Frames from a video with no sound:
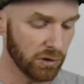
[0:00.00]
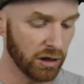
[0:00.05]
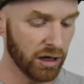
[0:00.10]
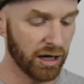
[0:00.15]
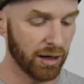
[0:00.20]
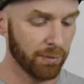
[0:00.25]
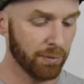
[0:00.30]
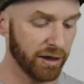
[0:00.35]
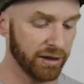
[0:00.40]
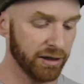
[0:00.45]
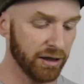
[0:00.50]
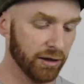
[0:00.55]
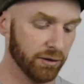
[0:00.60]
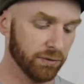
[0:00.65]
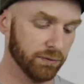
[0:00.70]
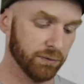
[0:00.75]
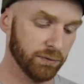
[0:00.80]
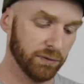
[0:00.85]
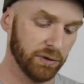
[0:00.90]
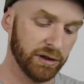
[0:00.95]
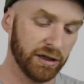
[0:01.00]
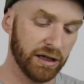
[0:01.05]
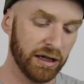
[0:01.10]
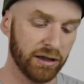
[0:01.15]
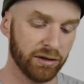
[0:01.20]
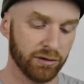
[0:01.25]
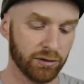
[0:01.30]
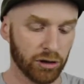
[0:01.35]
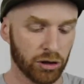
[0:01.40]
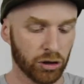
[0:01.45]
But yeah,
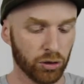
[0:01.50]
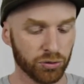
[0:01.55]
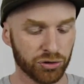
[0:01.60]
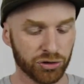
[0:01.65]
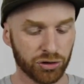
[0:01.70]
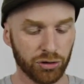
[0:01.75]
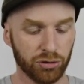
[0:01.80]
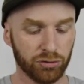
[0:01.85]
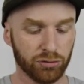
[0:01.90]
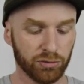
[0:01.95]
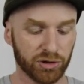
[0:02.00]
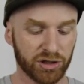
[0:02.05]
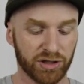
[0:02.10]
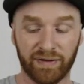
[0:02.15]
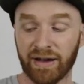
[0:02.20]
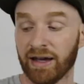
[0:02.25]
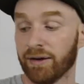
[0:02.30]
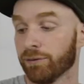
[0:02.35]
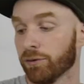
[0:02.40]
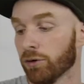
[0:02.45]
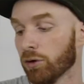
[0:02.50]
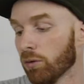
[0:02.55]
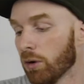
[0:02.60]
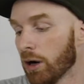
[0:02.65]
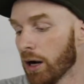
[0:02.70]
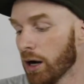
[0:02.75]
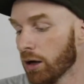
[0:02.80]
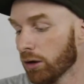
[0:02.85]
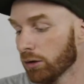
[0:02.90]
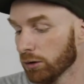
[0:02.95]
again, a cool shoe which I've had for a
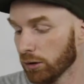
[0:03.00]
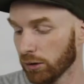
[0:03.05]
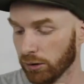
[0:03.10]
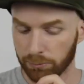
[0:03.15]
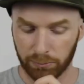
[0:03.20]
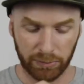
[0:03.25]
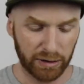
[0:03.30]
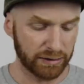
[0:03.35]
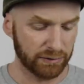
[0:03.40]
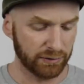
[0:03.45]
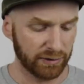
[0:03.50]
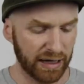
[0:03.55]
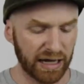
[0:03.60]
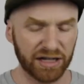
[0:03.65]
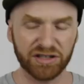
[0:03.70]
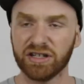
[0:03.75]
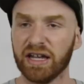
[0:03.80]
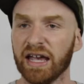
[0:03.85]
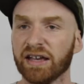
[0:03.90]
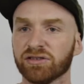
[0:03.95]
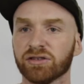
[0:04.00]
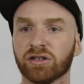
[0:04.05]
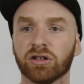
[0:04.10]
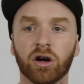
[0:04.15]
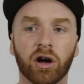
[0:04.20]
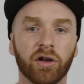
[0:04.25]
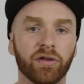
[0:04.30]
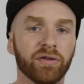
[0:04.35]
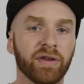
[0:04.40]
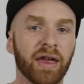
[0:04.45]
while, but actually hasn't
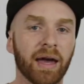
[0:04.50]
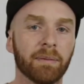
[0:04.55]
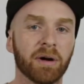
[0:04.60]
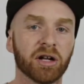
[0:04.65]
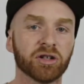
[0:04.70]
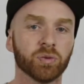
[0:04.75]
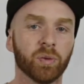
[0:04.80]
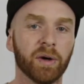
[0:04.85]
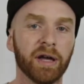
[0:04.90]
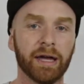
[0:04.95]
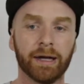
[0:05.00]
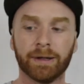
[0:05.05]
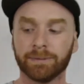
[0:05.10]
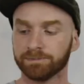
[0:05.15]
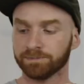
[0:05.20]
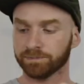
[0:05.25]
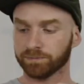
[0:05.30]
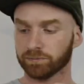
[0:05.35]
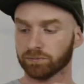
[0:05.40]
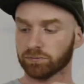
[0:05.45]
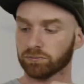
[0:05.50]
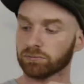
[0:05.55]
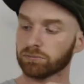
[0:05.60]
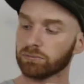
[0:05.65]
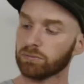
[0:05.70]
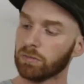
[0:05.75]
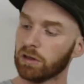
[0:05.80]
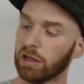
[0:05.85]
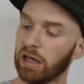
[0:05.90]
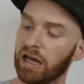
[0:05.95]
got that much wear.
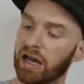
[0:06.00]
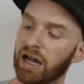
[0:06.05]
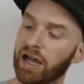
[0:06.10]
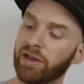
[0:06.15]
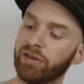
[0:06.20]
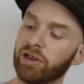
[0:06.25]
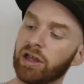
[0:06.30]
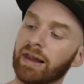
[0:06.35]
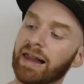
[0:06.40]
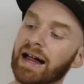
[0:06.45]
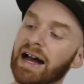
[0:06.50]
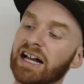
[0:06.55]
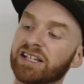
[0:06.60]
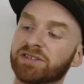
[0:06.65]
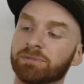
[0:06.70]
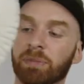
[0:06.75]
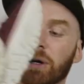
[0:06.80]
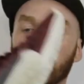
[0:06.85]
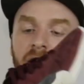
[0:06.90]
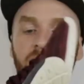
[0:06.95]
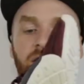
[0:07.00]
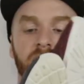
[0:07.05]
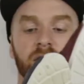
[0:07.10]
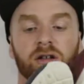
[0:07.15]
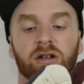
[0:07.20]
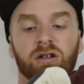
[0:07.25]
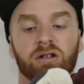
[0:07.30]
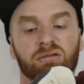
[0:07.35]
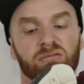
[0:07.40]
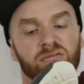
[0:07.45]
And then last, but
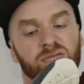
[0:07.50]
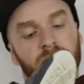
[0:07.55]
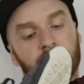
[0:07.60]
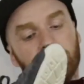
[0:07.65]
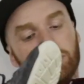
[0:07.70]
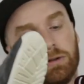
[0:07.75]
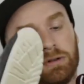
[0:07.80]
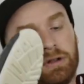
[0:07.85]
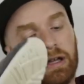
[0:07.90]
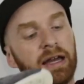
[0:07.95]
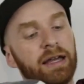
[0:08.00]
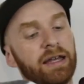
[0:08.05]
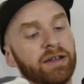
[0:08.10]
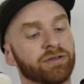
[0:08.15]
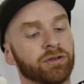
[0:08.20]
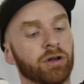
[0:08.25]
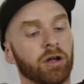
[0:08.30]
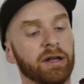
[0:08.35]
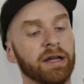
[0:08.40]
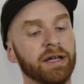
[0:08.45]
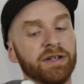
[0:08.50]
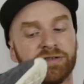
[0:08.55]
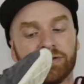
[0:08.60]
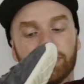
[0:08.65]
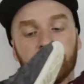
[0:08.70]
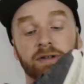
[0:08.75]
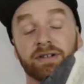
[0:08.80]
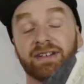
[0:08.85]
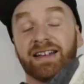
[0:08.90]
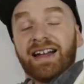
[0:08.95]
I guess not least,